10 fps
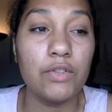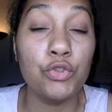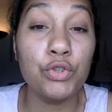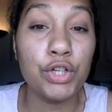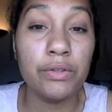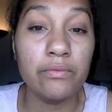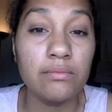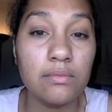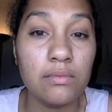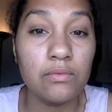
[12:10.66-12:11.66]
you can
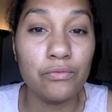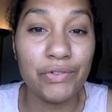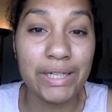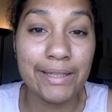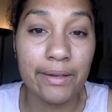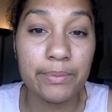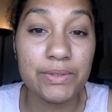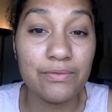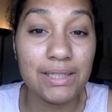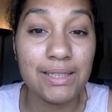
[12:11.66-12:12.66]

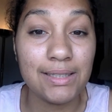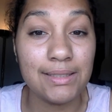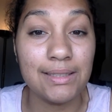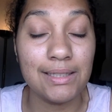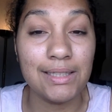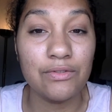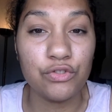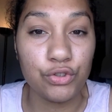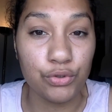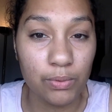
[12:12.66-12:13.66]
relapse really easily if
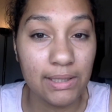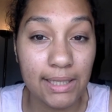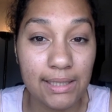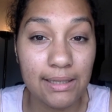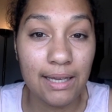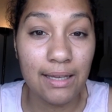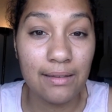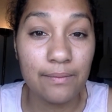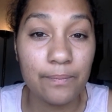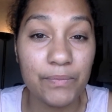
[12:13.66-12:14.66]
you do it like
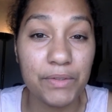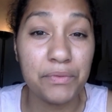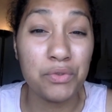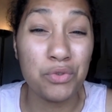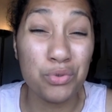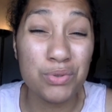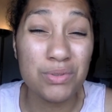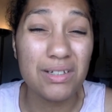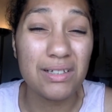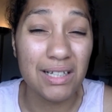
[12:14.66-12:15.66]
that. If you lose
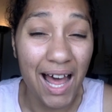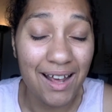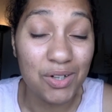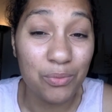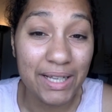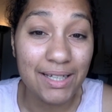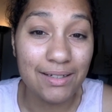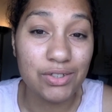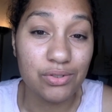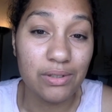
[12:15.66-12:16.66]
a lot of weight
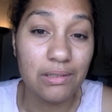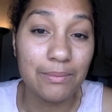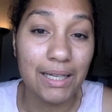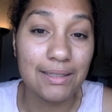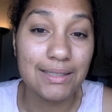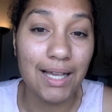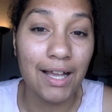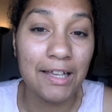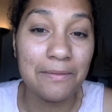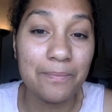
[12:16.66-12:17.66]
in a short amount of
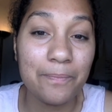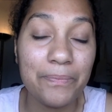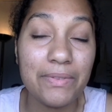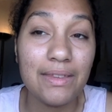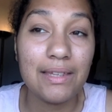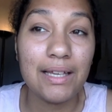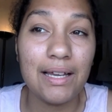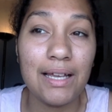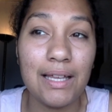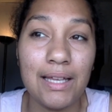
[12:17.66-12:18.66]
time,
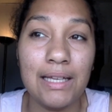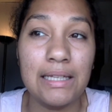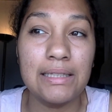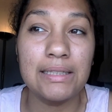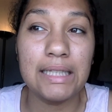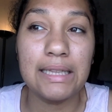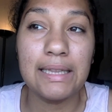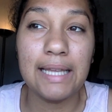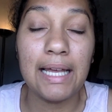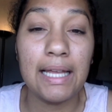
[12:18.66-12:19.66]
and
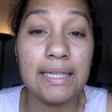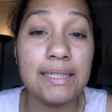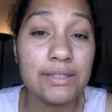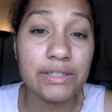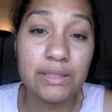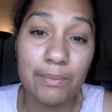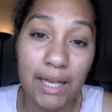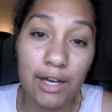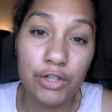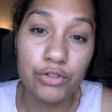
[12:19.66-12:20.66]
that it's just
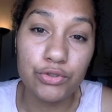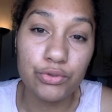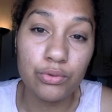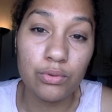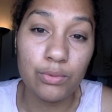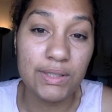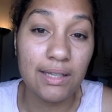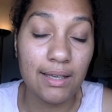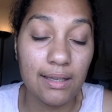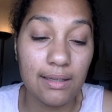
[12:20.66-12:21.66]
better to lose
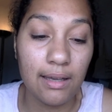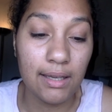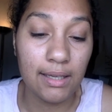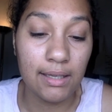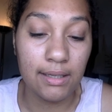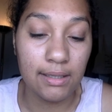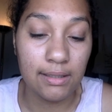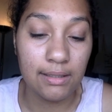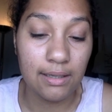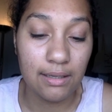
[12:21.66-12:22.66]
it
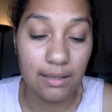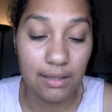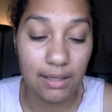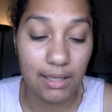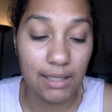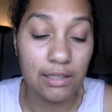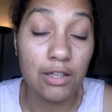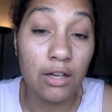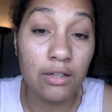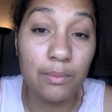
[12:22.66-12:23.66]
in a
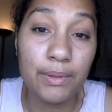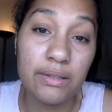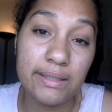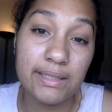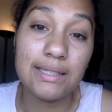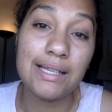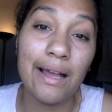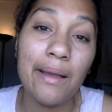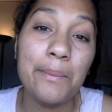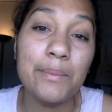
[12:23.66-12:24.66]
longer period of
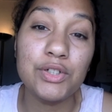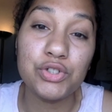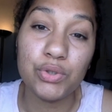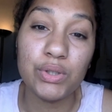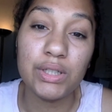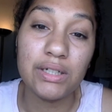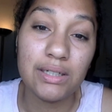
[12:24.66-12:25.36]
time with shorter